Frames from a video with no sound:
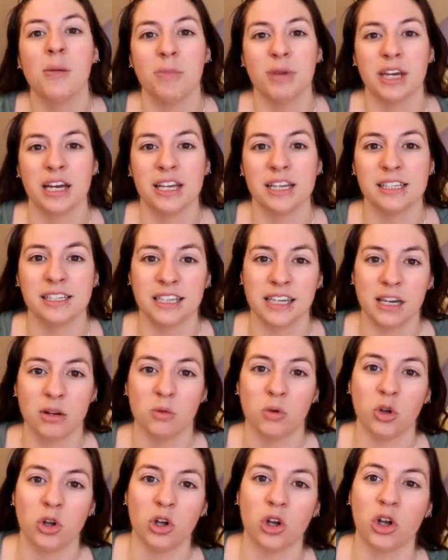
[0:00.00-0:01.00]
because
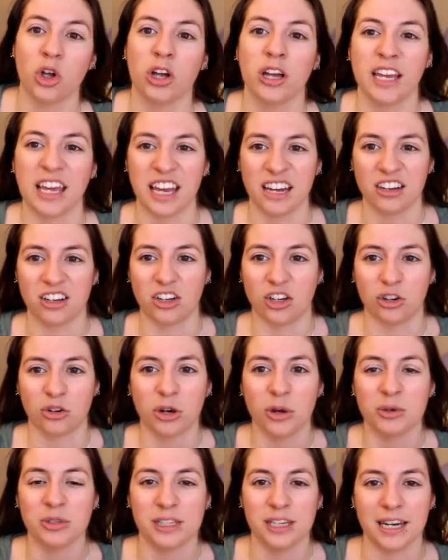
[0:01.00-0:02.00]
it will get all
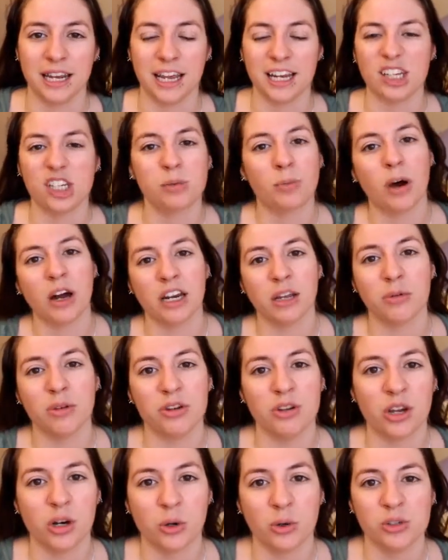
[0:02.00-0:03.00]
gross and age spotty
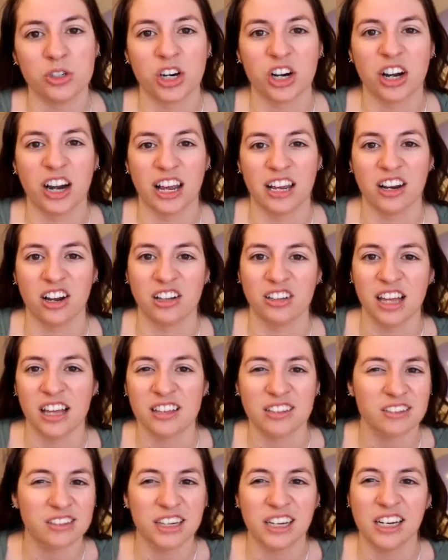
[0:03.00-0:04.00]
when you get older and all
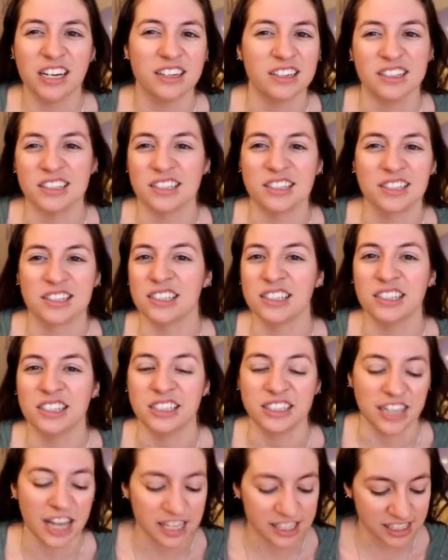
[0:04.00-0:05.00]
leathery and it's
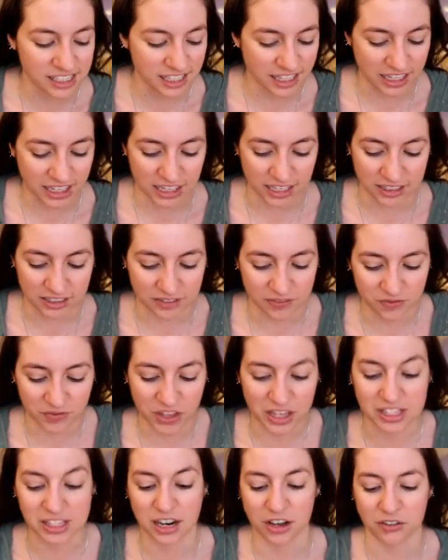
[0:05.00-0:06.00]
all nasty, and
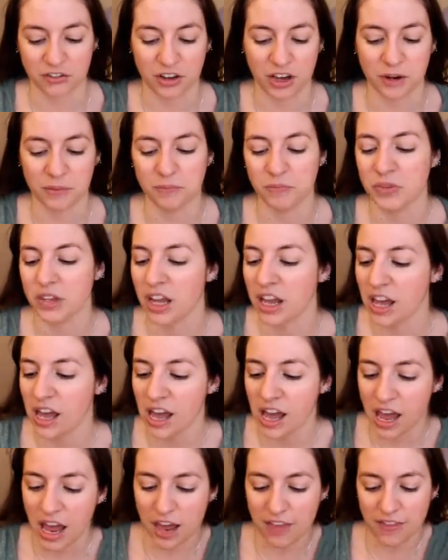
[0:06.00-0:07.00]
that's not fun.
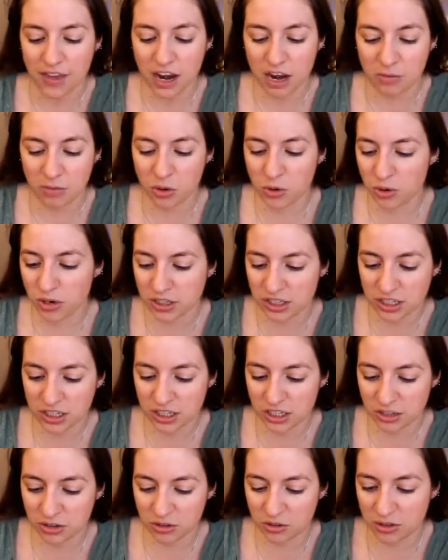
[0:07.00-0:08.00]
And then I'm going to
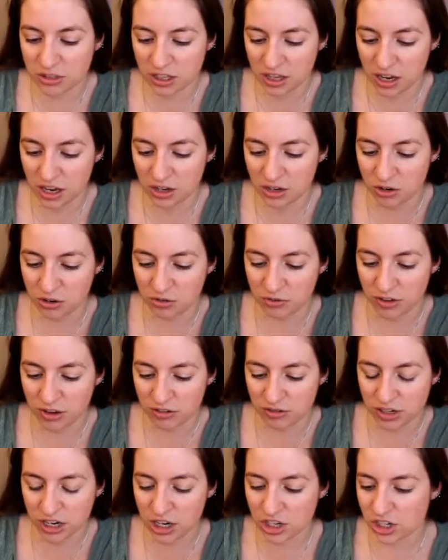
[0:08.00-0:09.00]
use a new
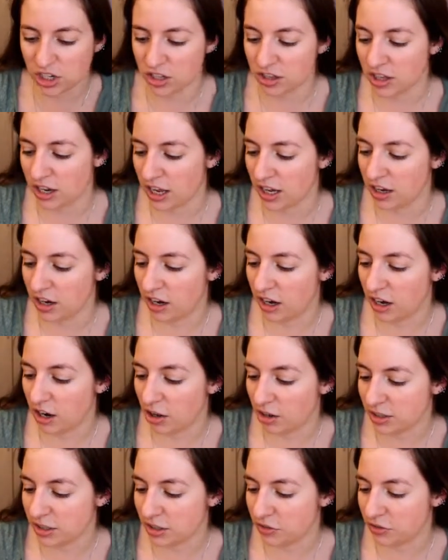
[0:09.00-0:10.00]
foundation that I got
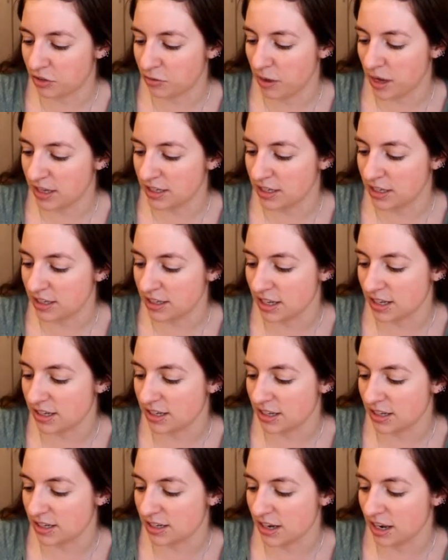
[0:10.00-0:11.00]
also from Essence.
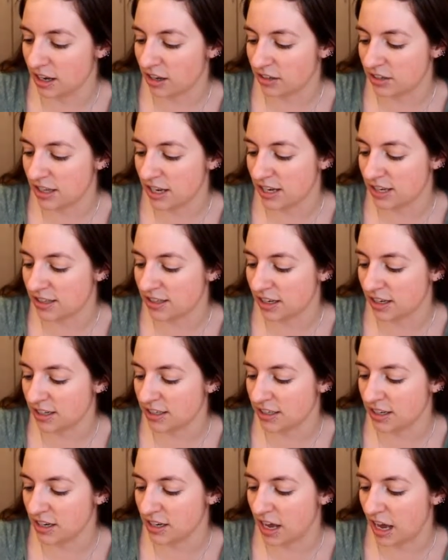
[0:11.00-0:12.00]
It's the Stay All Day
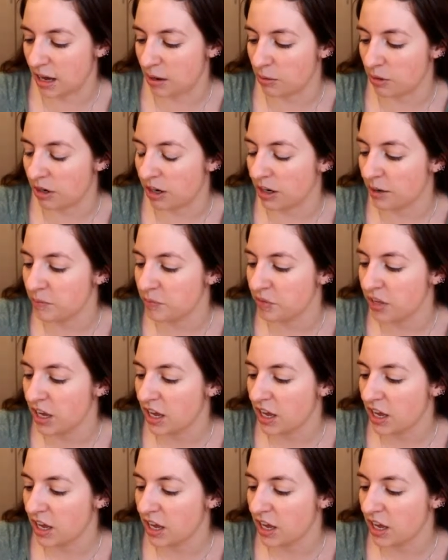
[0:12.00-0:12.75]
16 Hour.